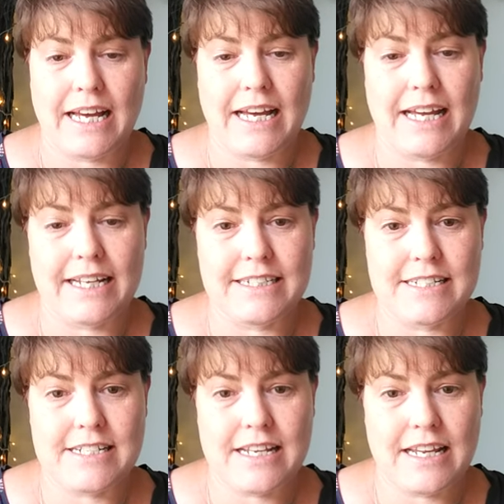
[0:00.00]

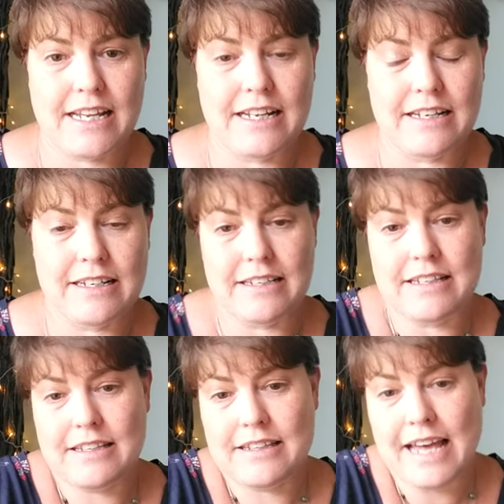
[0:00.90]
and in
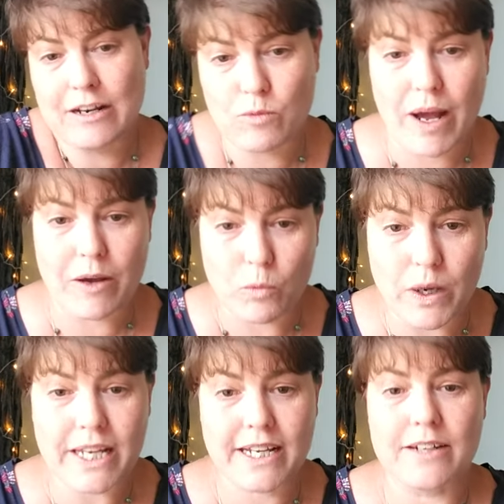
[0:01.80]
that way,
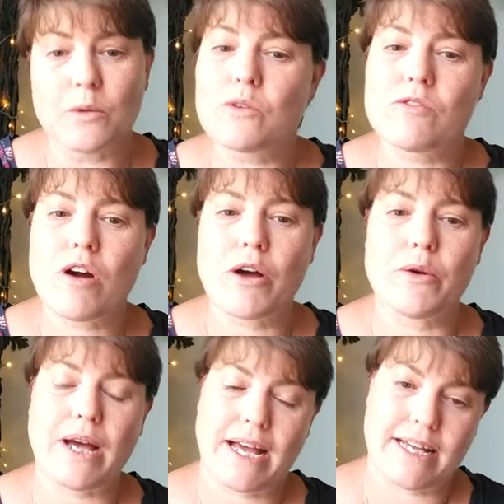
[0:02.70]
we can all
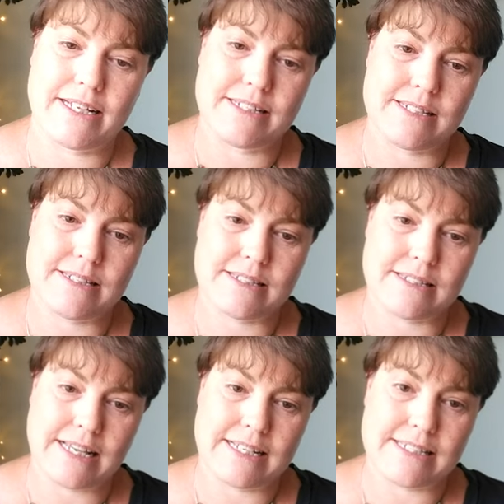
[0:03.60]
grow
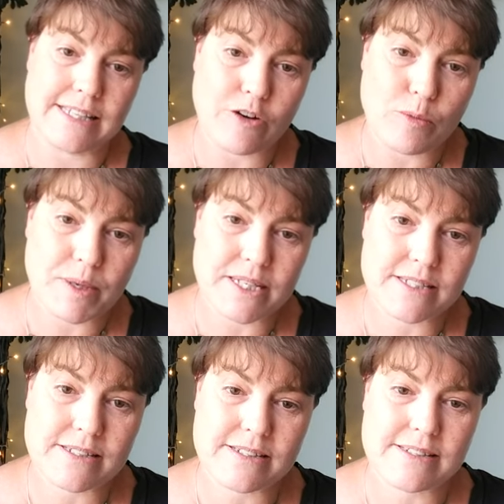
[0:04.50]
as, as
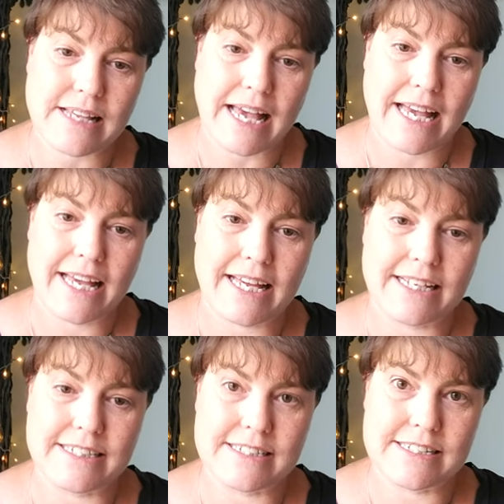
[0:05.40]
therapists
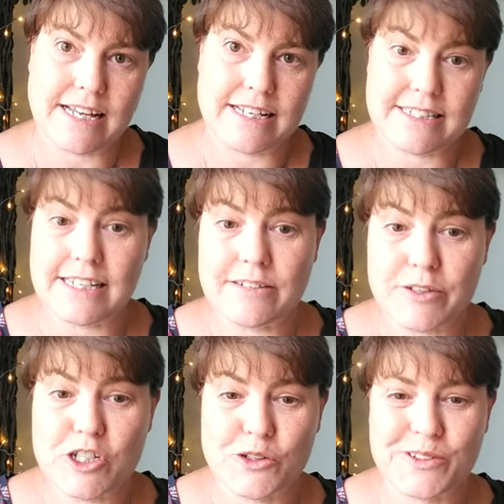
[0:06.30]
and as
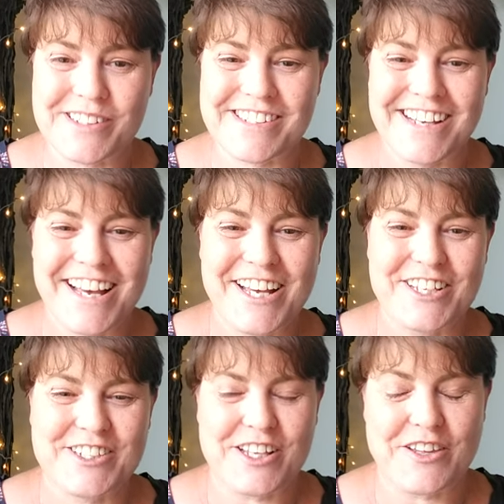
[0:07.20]
individuals.
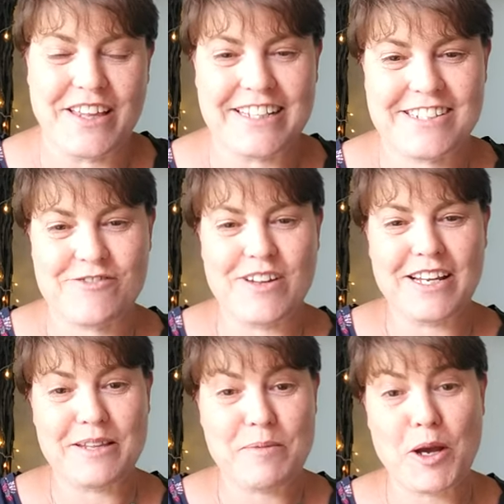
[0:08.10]
So, that's
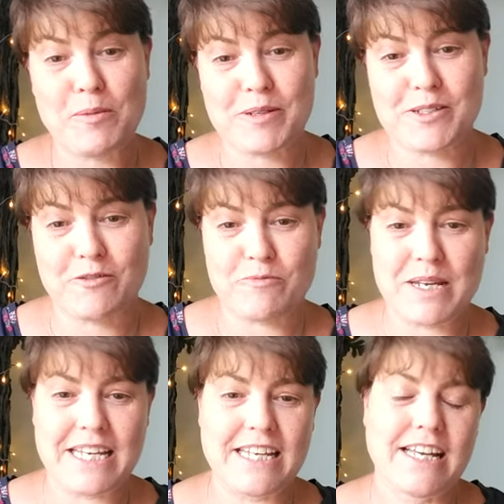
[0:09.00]
really the purpose of
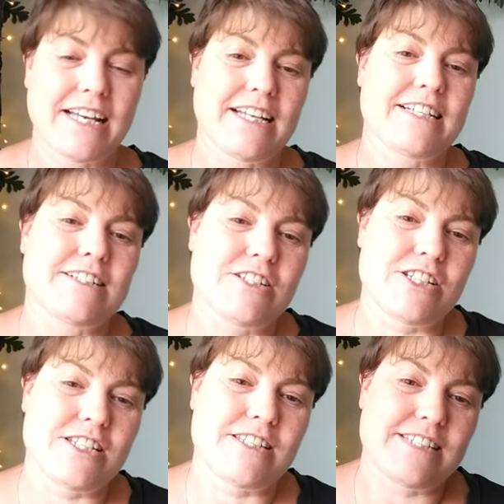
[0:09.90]
me
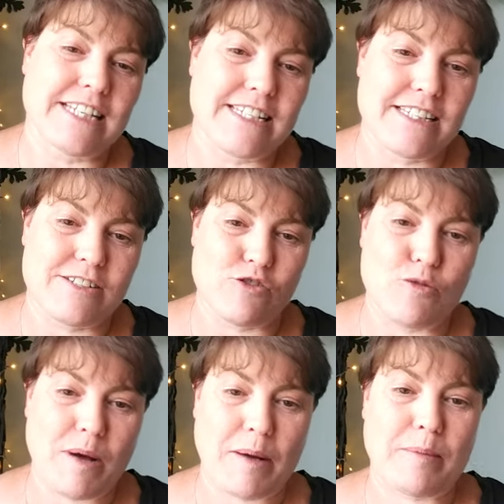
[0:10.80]
setting this
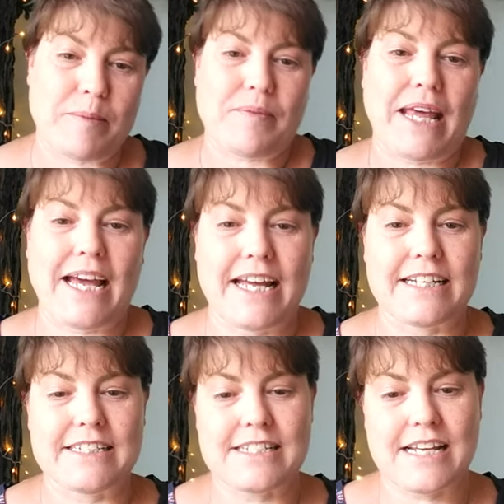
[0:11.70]
group up
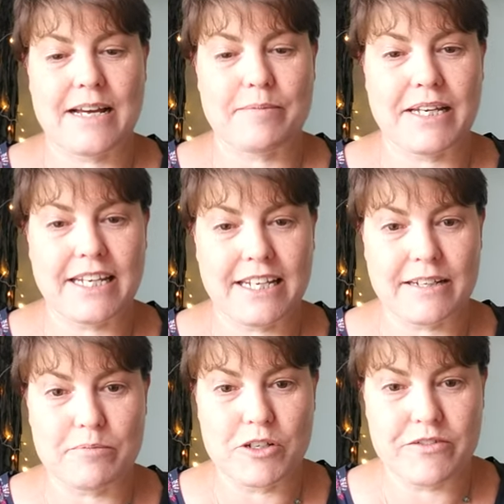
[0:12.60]
and um, getting
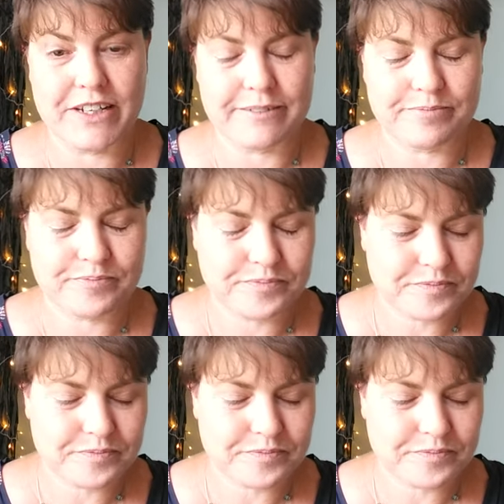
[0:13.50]
it moving.